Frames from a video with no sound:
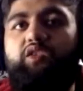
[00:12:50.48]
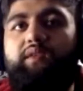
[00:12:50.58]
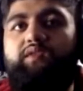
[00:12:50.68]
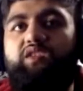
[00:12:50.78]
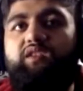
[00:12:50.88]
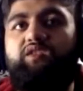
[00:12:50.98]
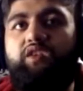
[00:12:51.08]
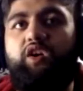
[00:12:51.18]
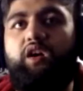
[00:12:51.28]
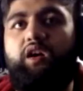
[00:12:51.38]
stay
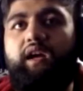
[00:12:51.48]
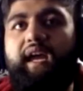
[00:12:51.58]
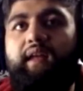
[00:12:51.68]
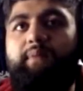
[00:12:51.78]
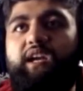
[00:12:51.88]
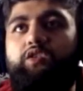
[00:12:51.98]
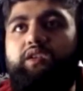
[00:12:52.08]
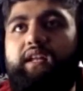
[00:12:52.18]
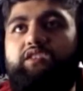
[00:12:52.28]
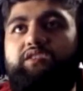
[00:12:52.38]
secure and make sure
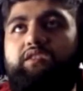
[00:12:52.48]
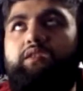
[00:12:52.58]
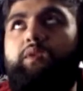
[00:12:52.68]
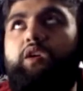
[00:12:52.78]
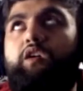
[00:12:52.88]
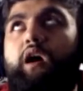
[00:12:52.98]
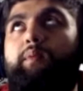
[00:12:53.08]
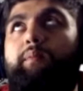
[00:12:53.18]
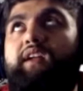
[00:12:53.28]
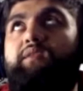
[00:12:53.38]
that their systems aren't
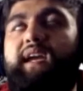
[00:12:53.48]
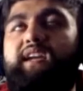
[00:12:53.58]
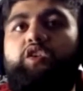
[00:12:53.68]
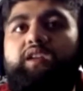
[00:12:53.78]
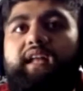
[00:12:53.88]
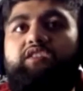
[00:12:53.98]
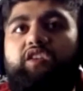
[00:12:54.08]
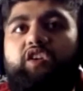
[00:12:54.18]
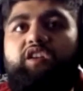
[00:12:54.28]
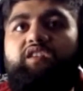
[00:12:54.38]
compromised. Make sure that
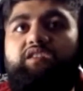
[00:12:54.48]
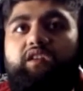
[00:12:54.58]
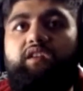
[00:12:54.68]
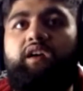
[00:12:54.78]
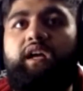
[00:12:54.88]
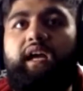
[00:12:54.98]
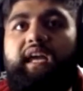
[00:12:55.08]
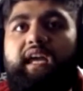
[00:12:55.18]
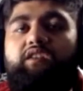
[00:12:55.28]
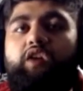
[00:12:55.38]
security is still
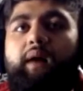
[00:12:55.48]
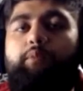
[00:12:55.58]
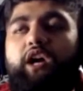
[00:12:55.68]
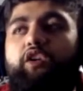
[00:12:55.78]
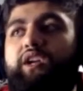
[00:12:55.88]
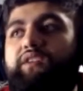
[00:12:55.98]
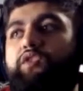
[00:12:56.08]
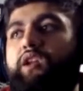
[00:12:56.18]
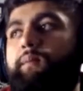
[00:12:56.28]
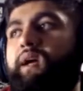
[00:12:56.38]
a top priority
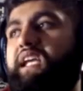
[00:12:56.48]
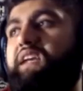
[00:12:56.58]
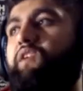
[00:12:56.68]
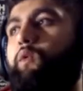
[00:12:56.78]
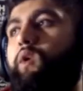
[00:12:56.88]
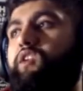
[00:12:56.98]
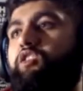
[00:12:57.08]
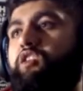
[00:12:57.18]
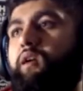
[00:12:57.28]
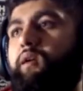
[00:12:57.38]
for them, even when they're
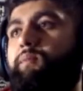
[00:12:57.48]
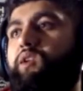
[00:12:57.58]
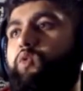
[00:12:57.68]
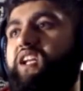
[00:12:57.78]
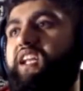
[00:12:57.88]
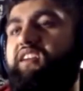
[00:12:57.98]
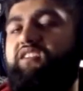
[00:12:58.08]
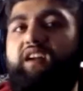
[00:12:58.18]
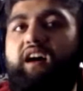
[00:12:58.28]
stuck in between this